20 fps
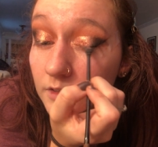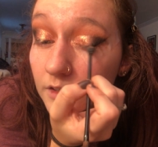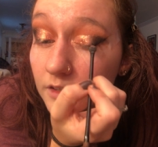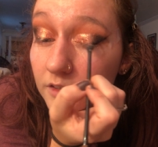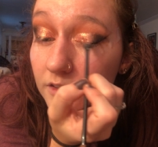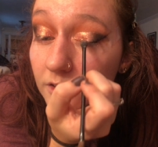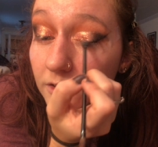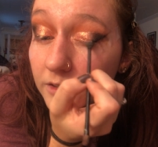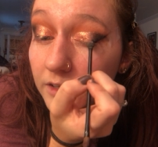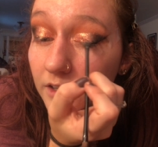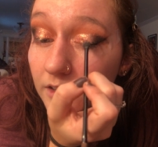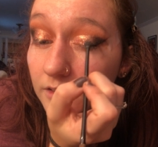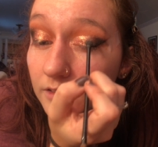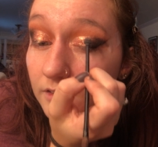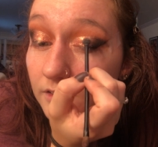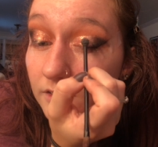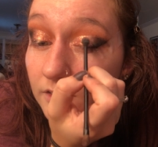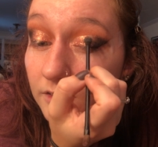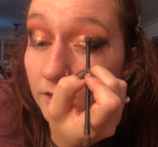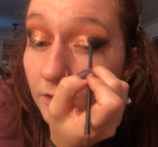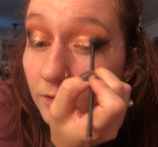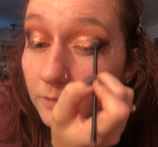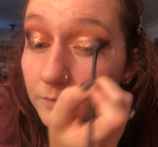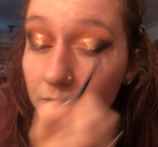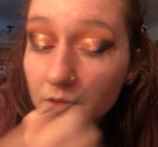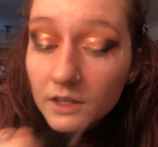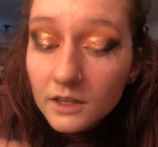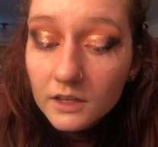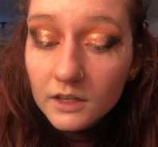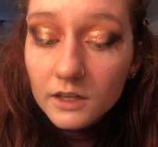So yeah, so
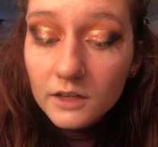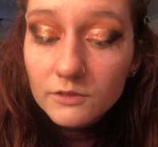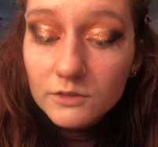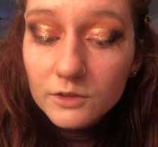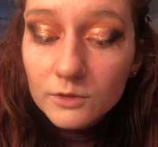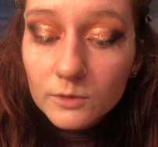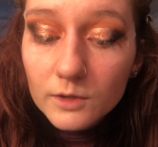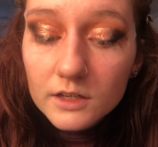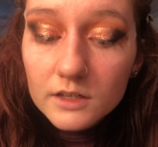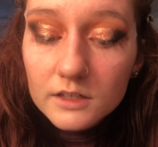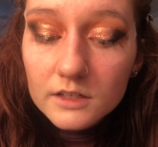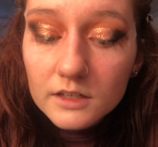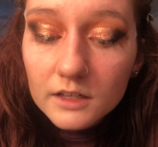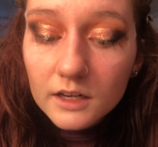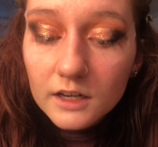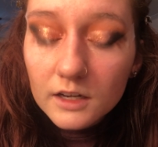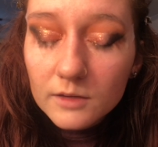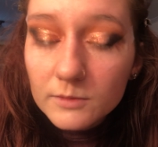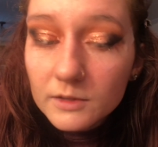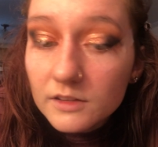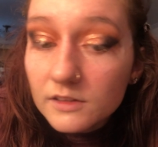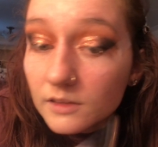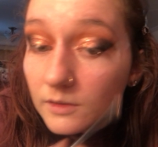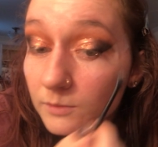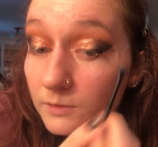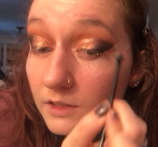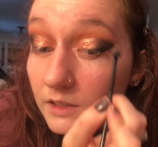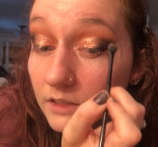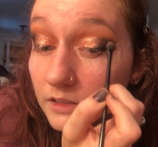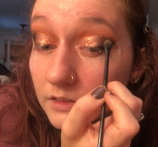if you wanted to comment
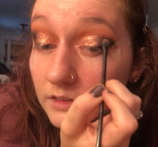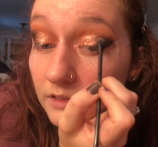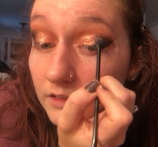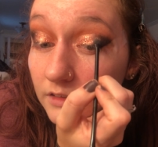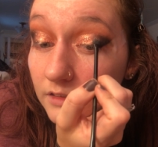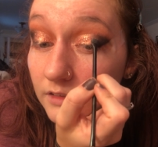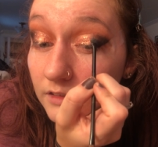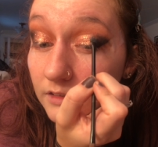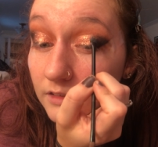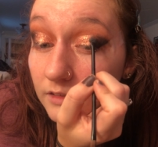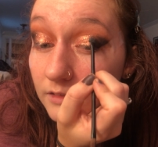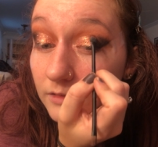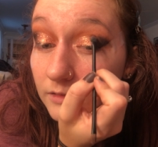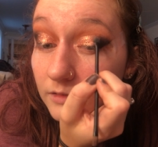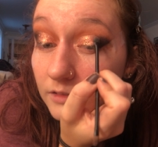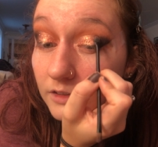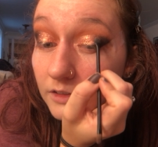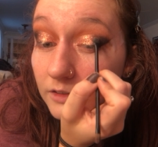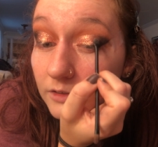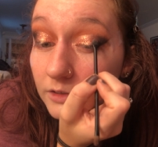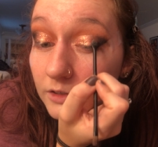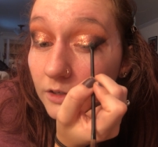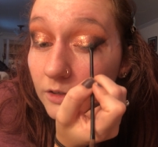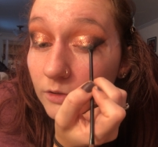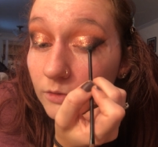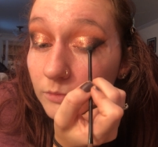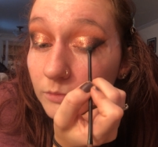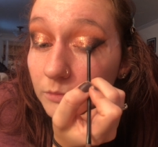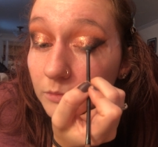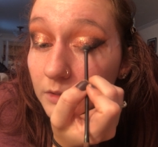something, just, you
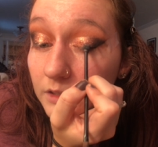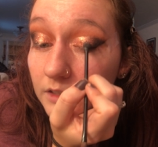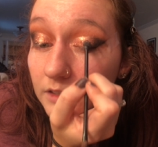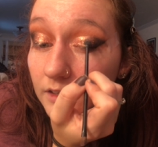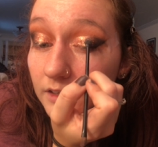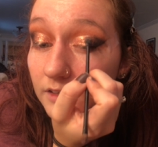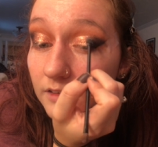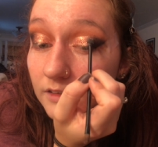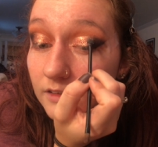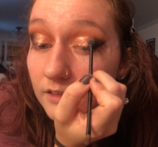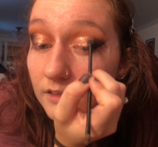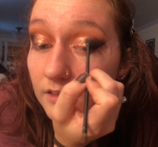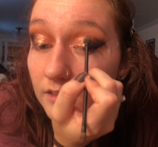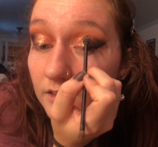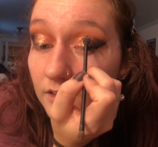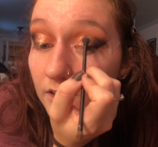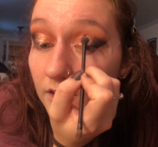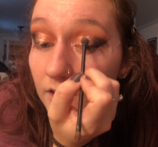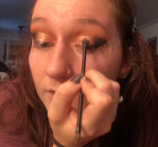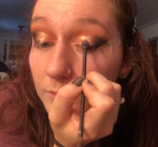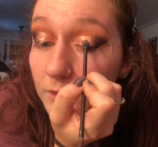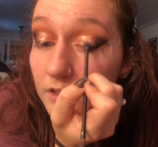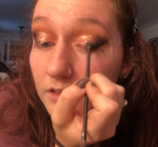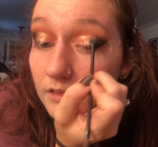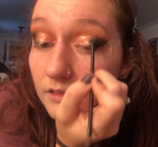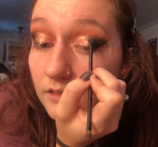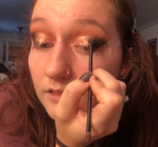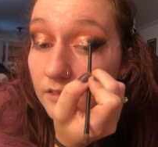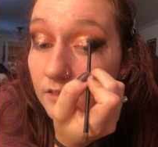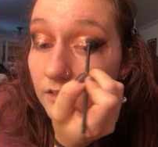know, be nice in the
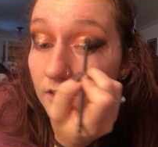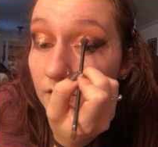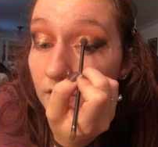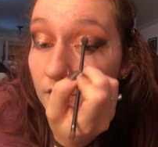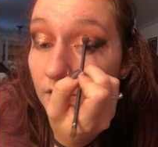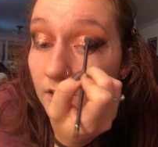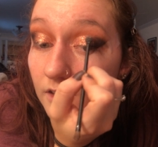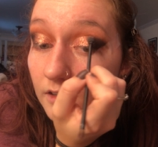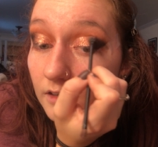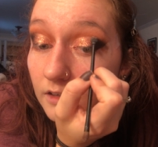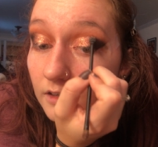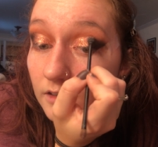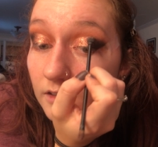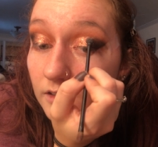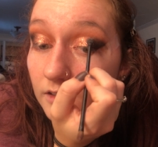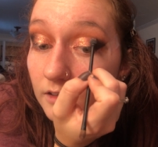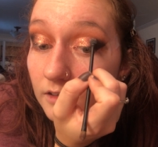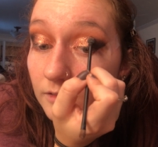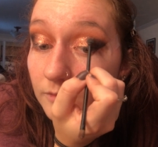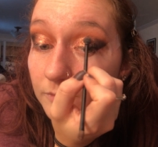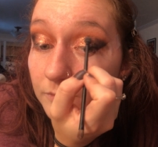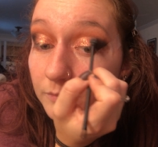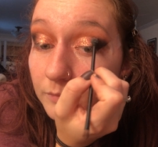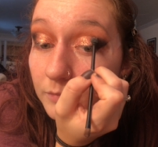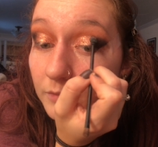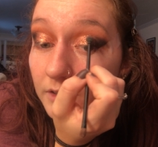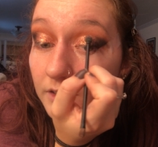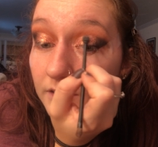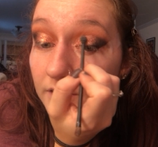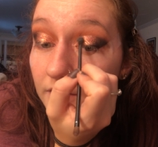comments.
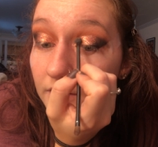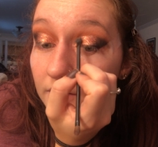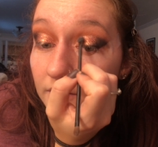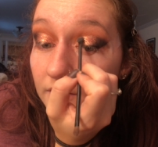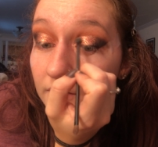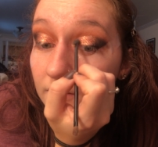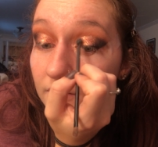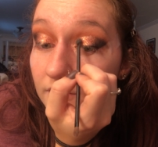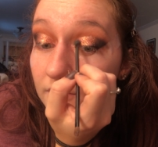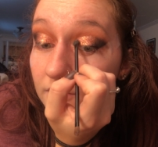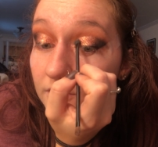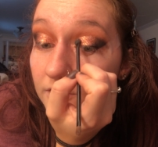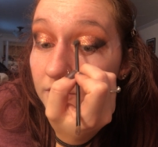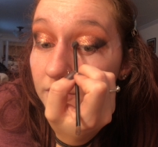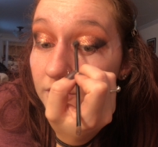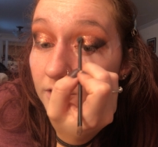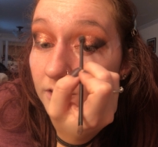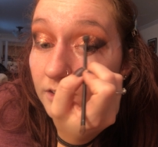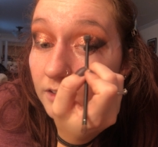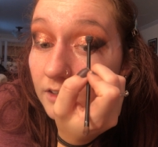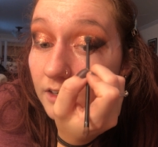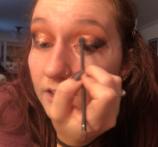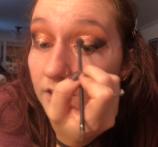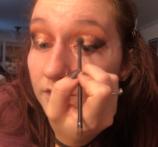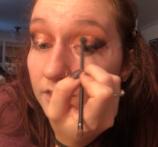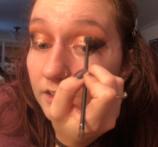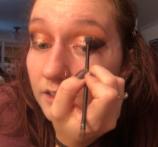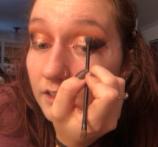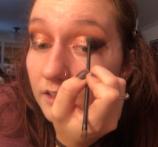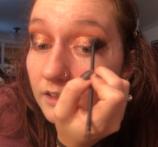But yeah, this glitter, I
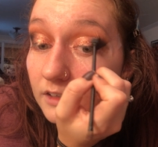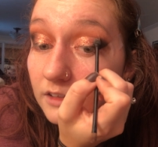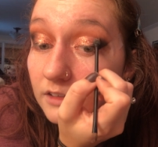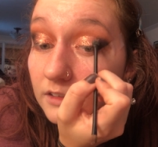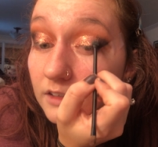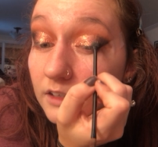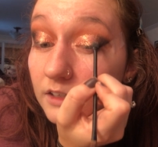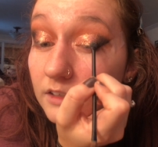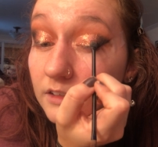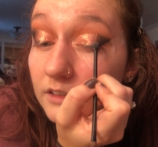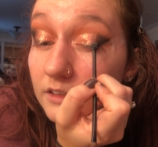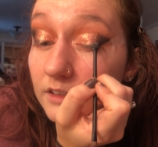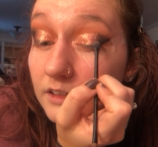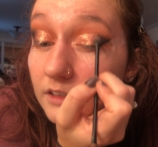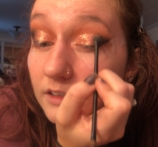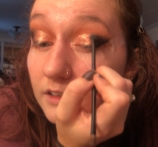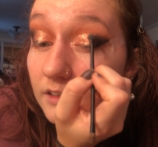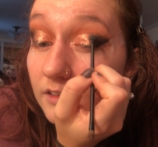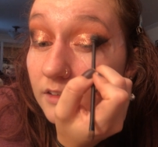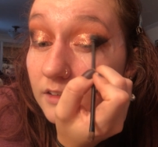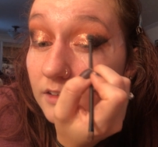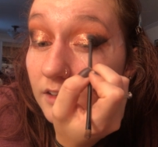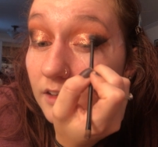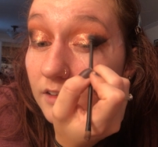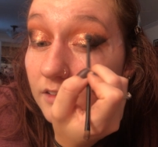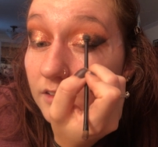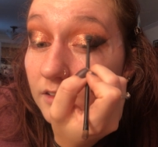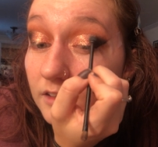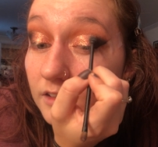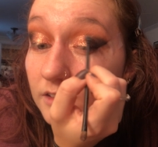think a lot of the
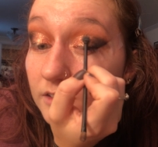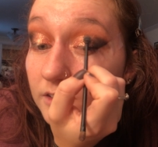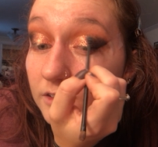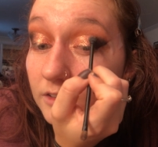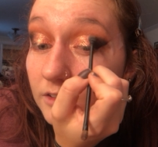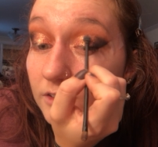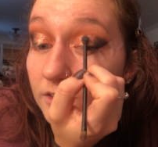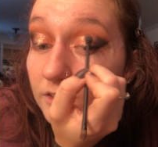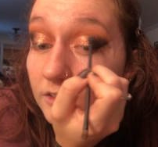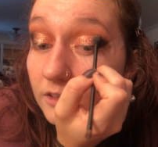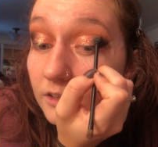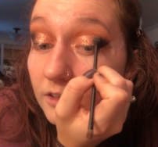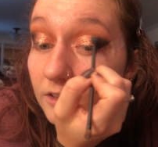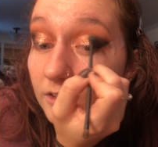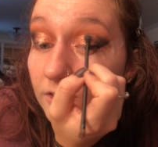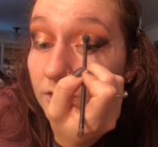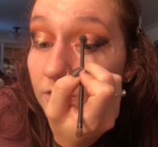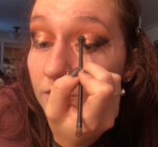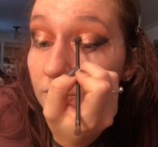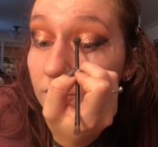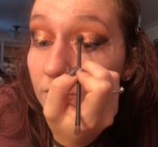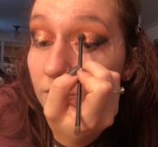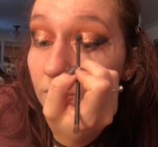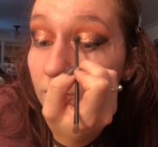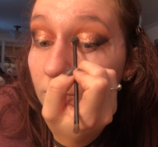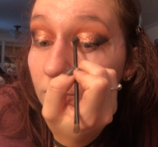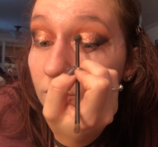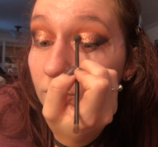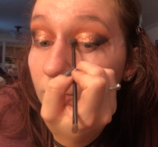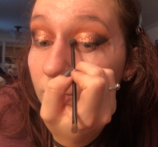Anastasia glitters are
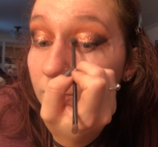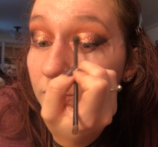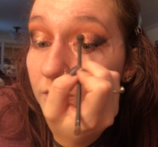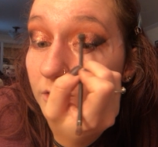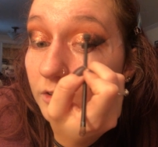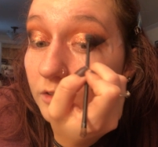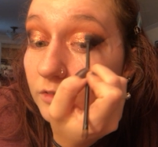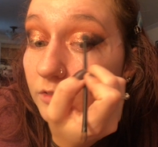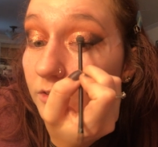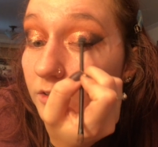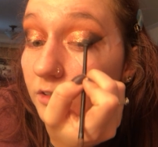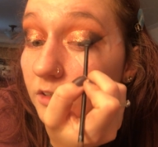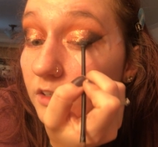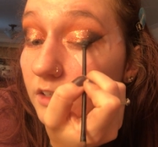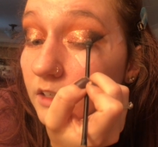so beautiful.